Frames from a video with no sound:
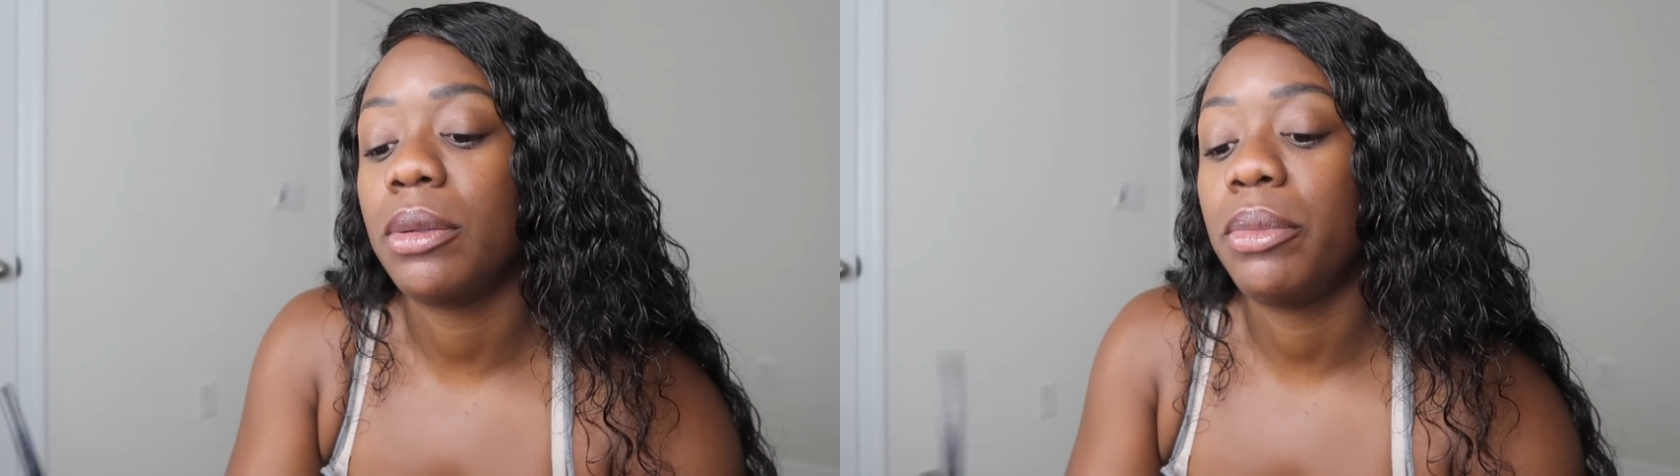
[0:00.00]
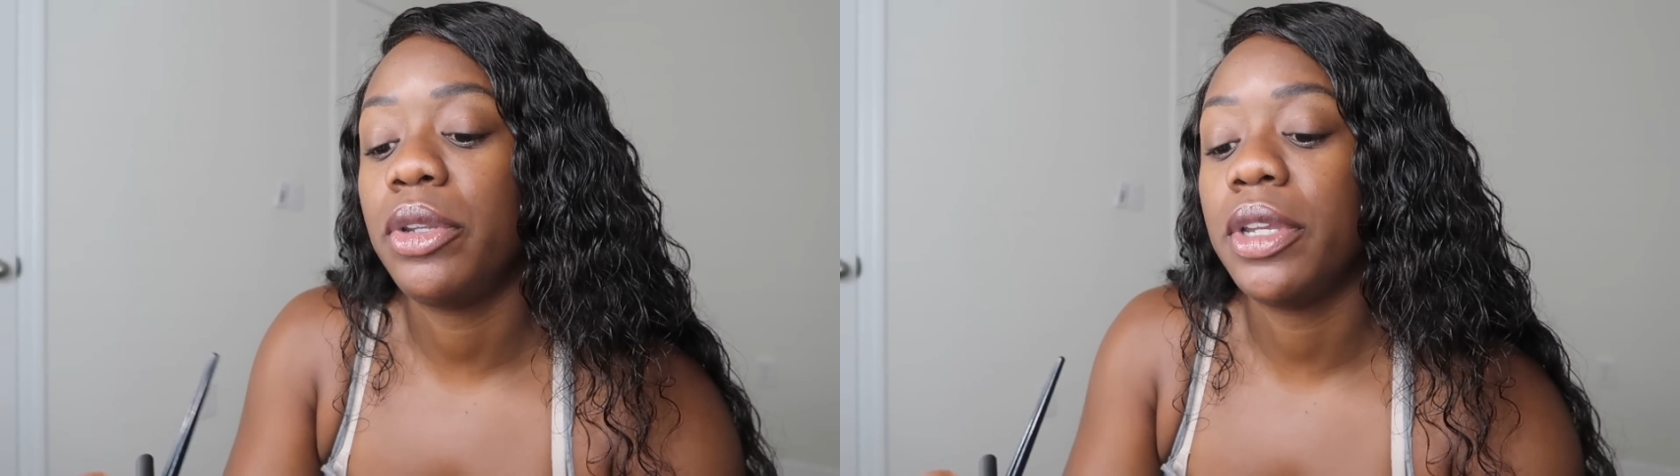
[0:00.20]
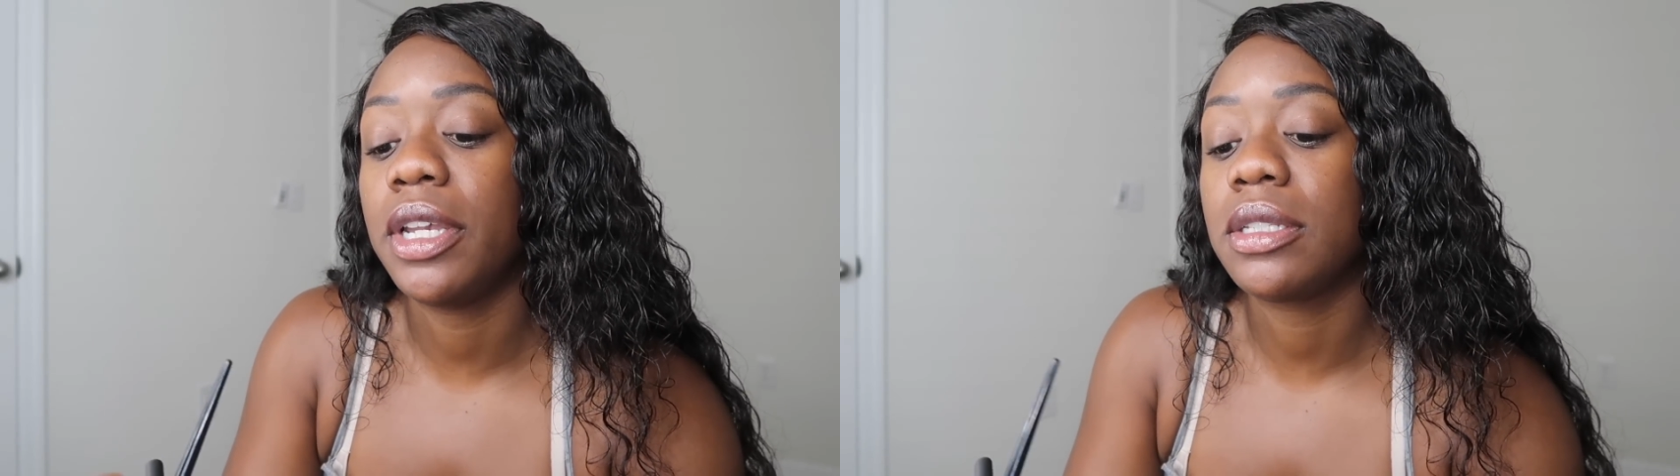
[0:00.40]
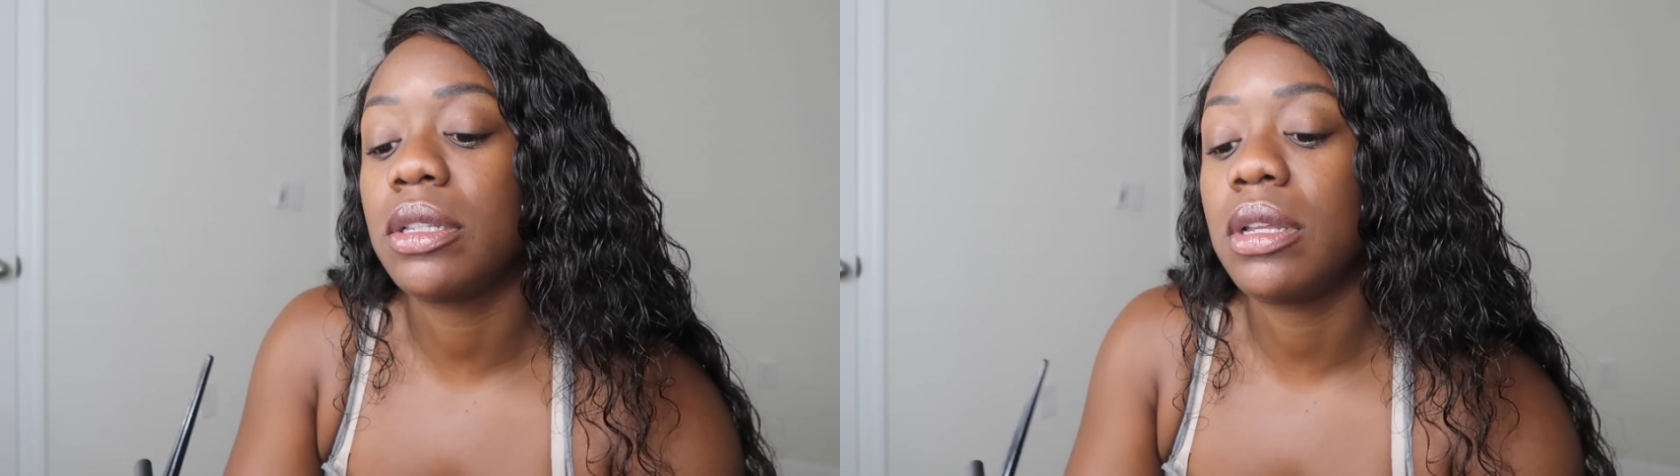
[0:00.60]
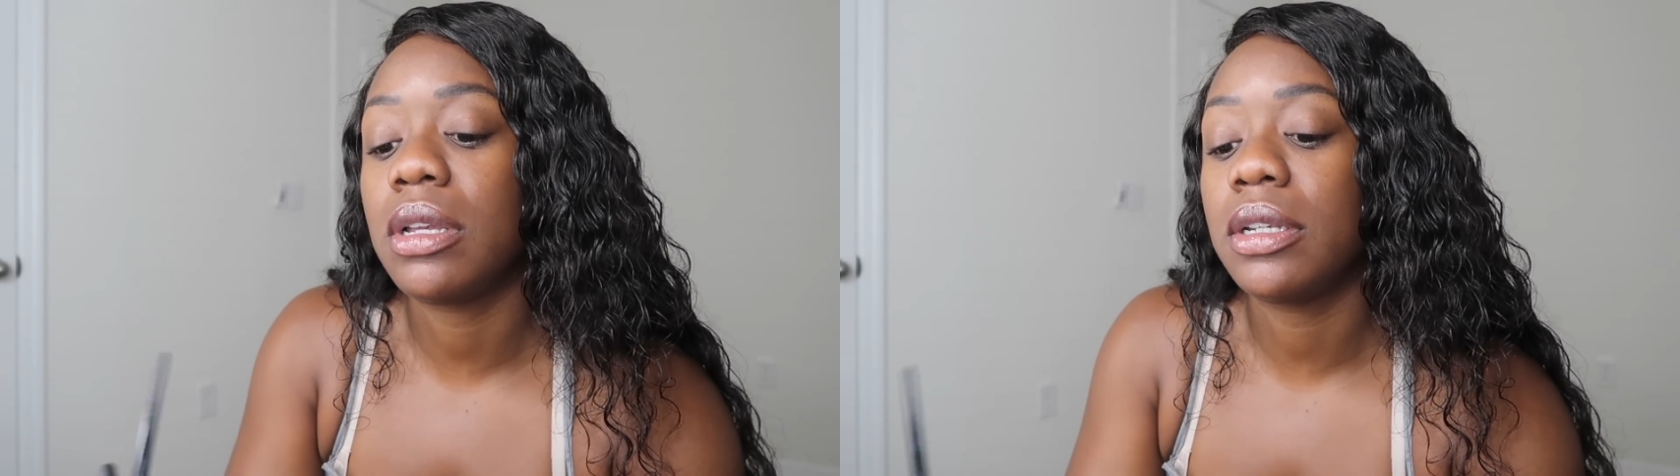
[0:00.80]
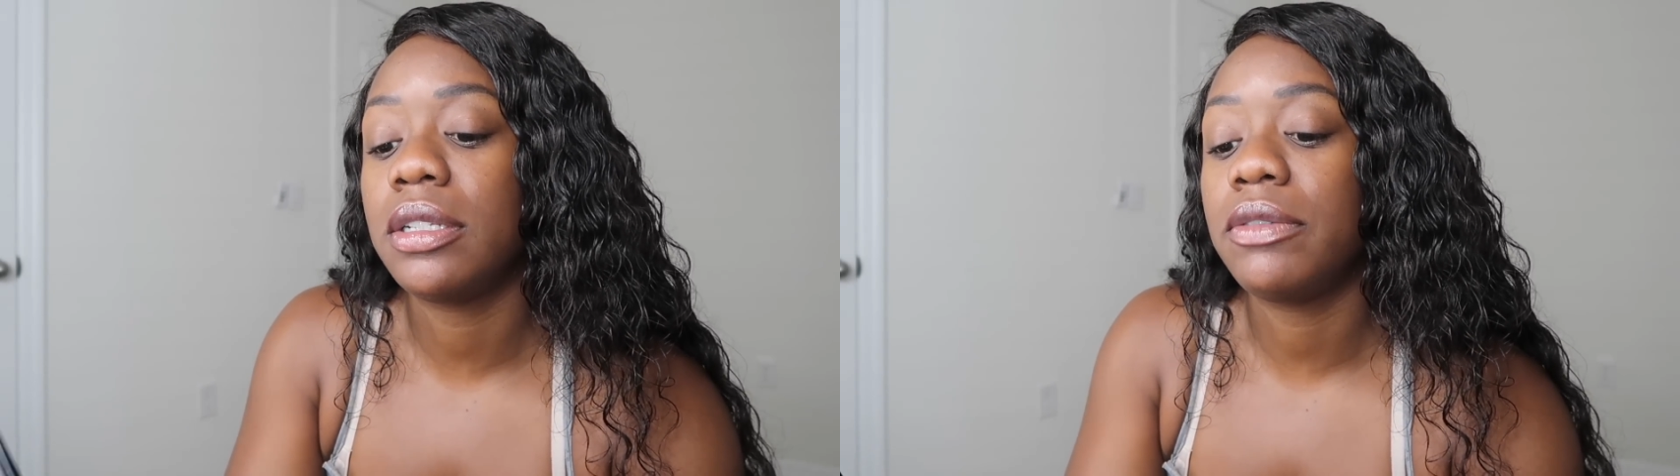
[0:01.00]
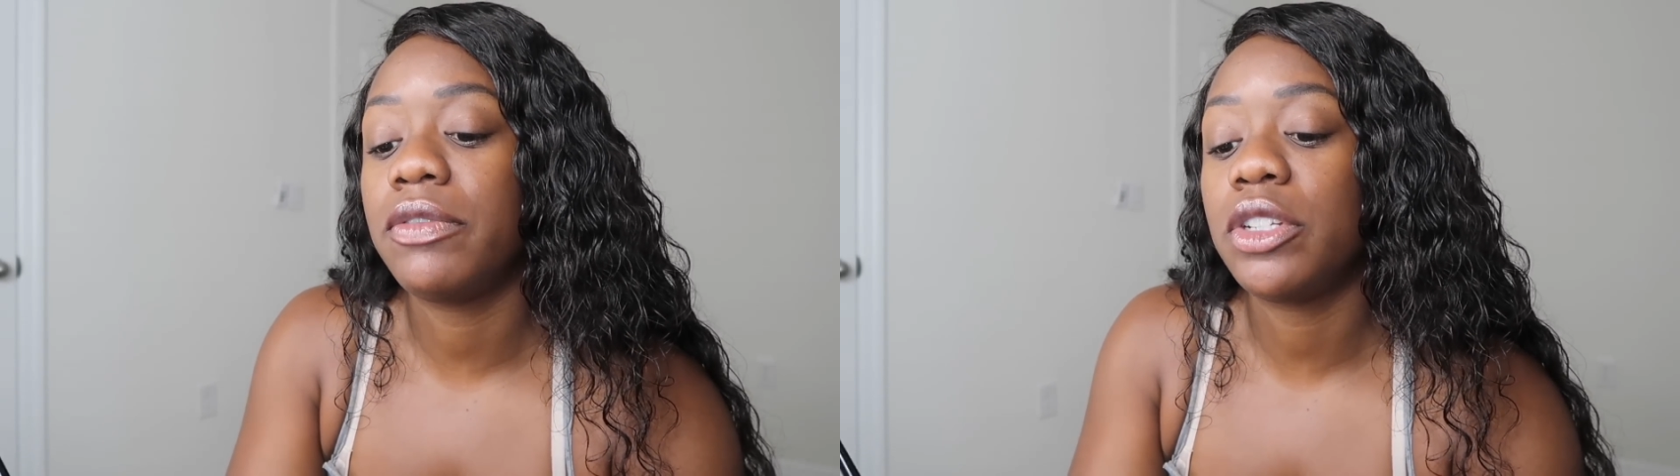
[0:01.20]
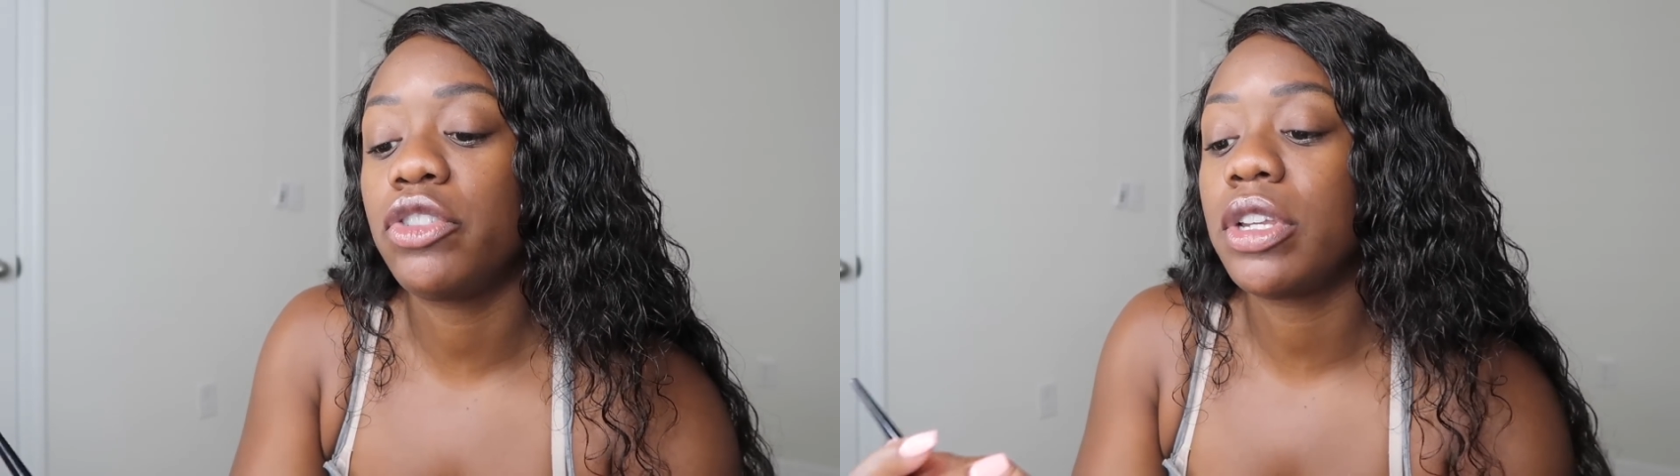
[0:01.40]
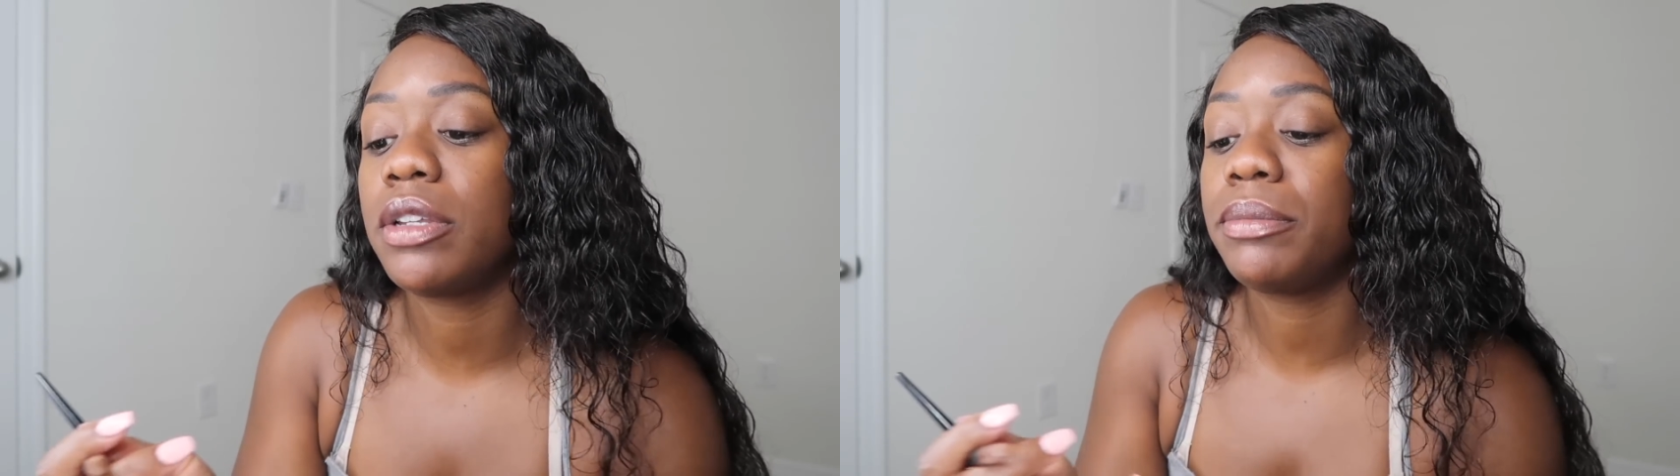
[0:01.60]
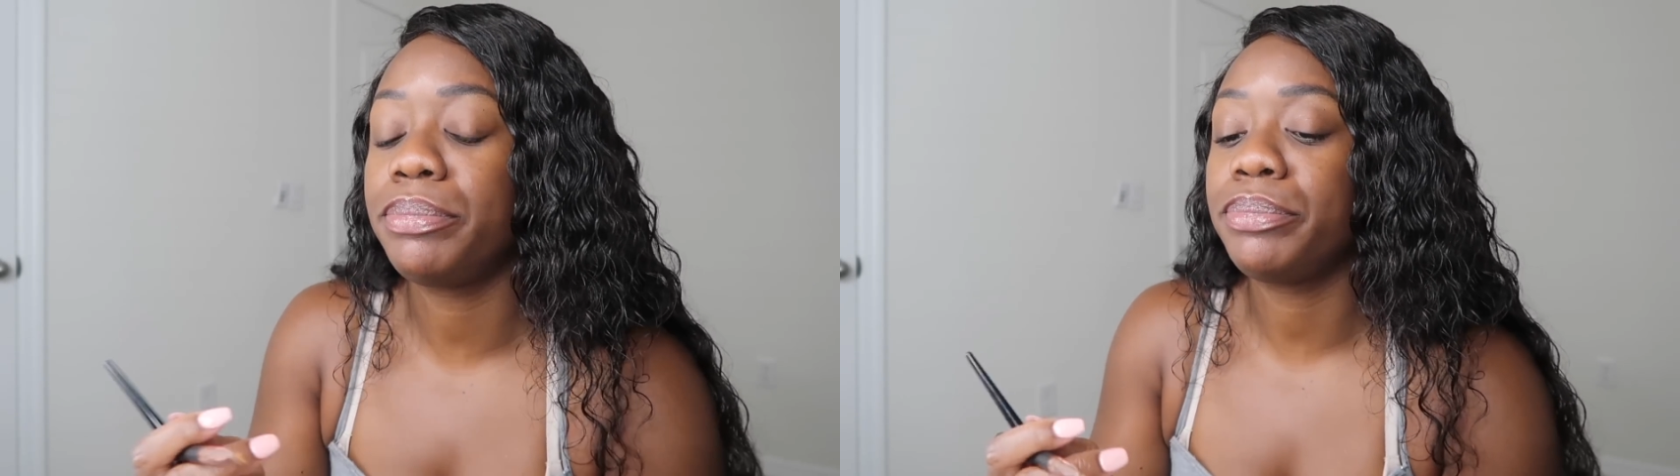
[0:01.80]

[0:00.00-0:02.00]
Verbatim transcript: bring you guys along and finish up